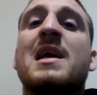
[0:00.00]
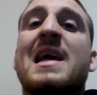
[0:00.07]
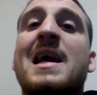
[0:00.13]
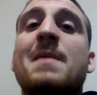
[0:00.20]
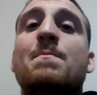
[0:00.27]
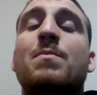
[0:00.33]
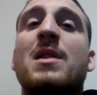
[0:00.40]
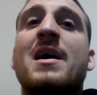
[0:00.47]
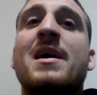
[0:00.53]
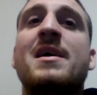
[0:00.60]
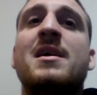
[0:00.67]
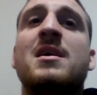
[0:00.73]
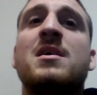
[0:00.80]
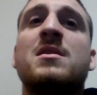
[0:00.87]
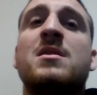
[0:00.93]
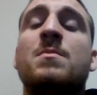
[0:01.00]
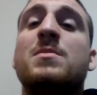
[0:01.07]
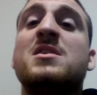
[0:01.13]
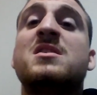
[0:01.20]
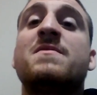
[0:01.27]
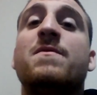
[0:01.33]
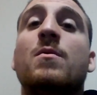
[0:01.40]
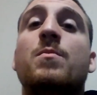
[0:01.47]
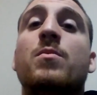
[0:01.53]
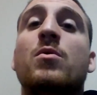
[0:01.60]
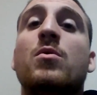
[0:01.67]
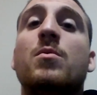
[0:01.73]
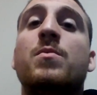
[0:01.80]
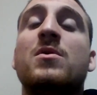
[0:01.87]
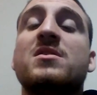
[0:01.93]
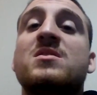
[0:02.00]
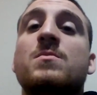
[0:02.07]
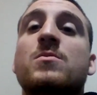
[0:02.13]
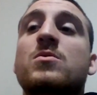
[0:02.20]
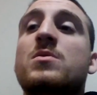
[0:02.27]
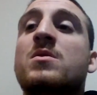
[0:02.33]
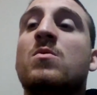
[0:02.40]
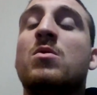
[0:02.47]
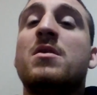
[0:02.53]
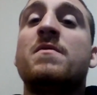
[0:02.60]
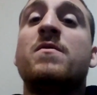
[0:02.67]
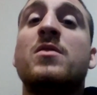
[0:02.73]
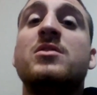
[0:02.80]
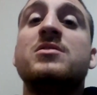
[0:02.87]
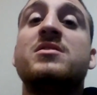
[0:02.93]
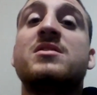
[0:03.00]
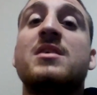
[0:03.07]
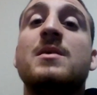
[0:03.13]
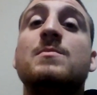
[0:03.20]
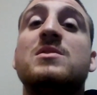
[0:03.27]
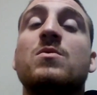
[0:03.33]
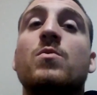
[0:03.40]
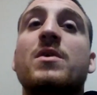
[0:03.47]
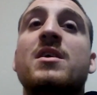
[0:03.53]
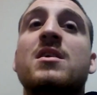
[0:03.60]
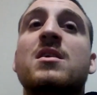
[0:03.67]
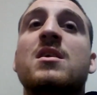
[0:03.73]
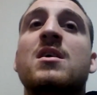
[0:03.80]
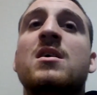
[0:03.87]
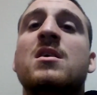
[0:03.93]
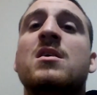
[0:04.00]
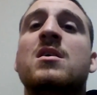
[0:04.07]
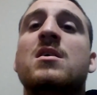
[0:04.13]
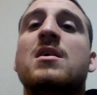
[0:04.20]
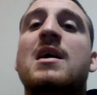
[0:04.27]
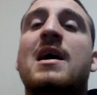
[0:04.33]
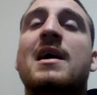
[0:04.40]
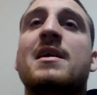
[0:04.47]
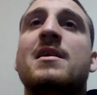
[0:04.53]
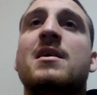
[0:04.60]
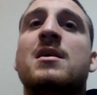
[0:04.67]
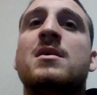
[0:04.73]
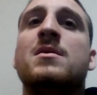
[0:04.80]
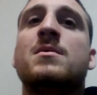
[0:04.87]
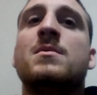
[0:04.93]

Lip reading: keep playing the best football possible in order for his team to win and